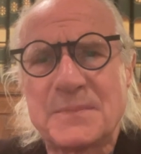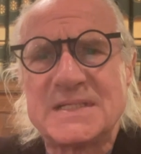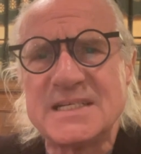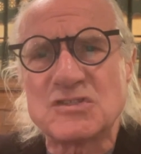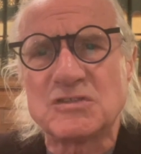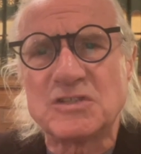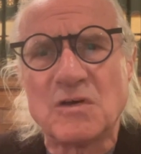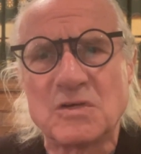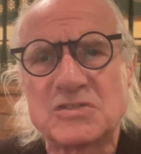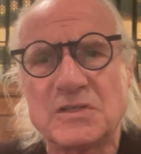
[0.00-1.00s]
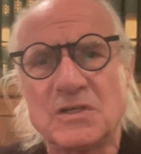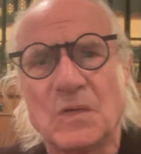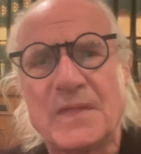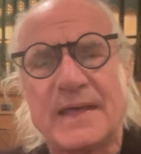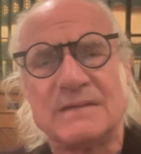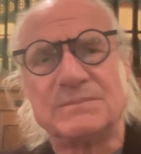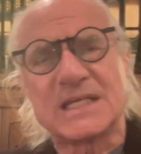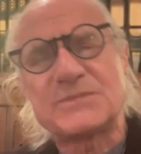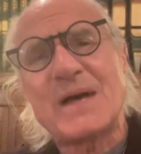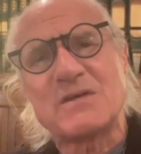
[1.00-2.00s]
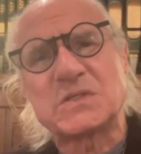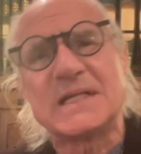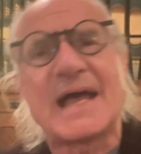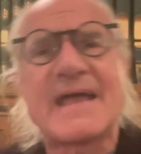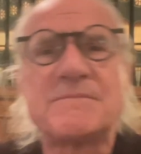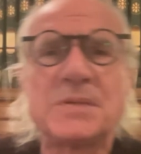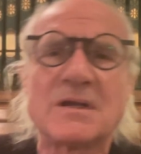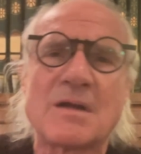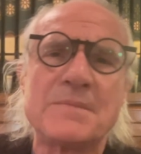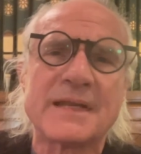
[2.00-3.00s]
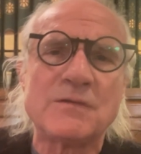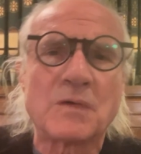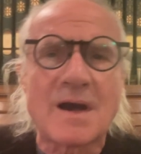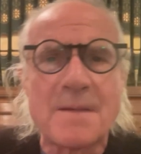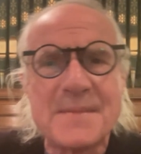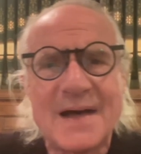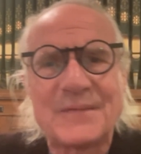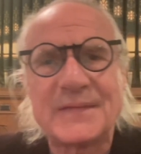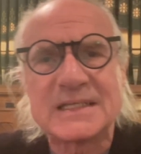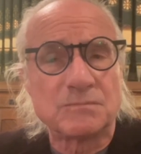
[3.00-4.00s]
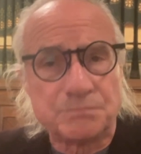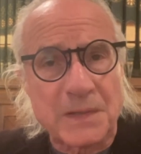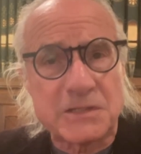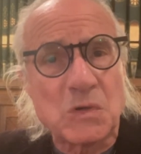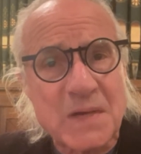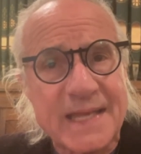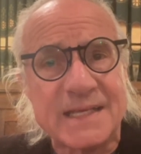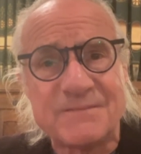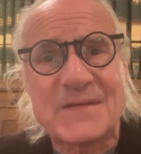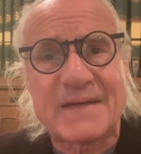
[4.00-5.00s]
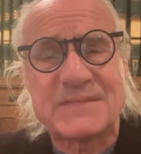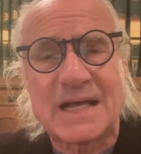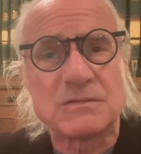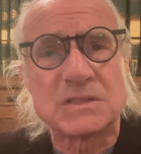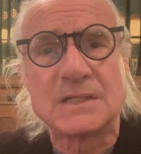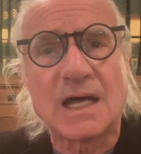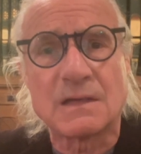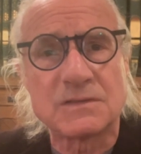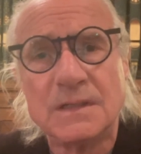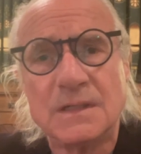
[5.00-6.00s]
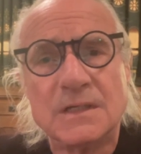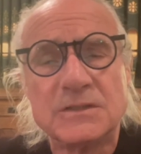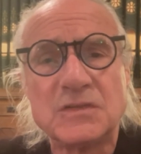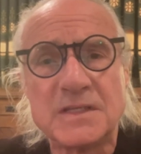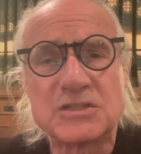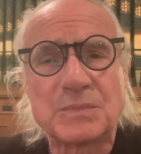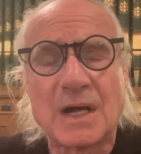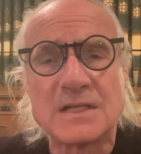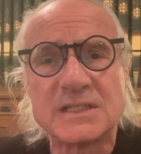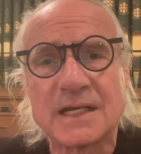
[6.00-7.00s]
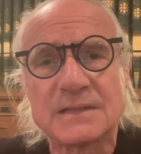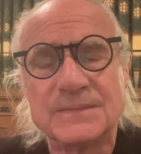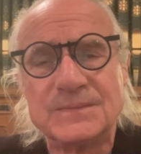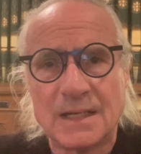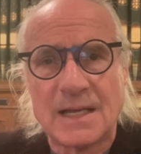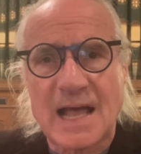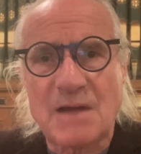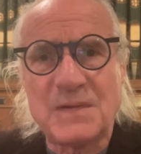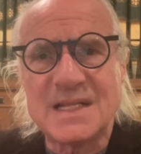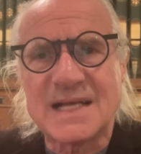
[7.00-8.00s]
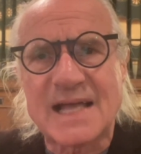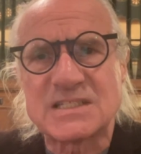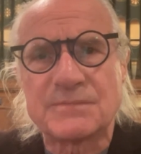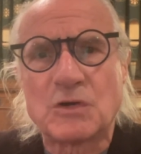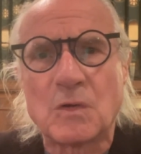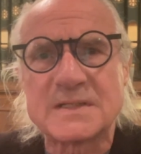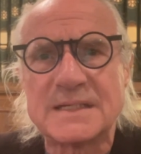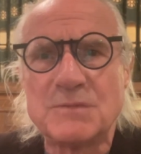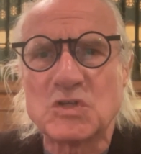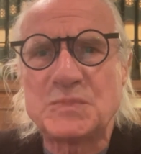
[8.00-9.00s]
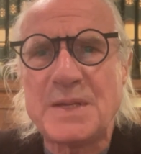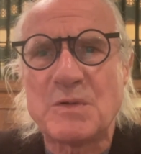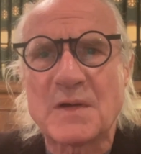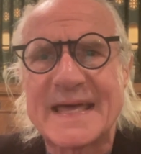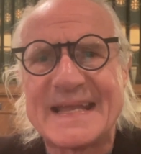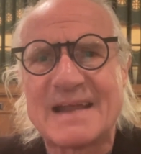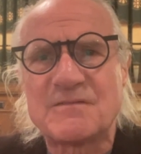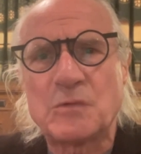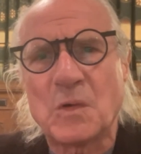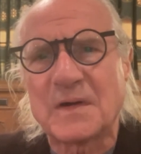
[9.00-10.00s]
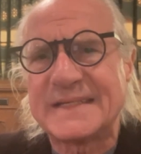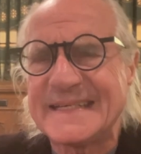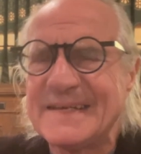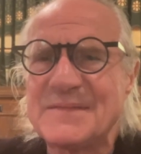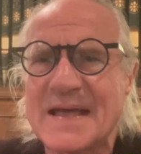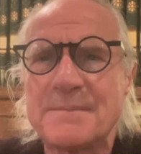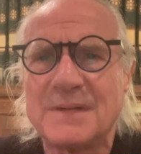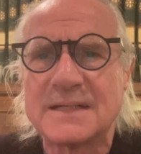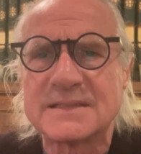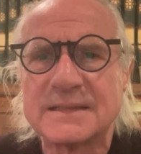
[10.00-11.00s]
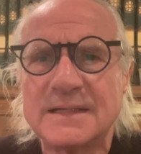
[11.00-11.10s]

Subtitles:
potential donors to know that my spouse and I have put our money where our mouth is by donating $5,000 to this project. I realize, of course, that most people cannot afford to give that much.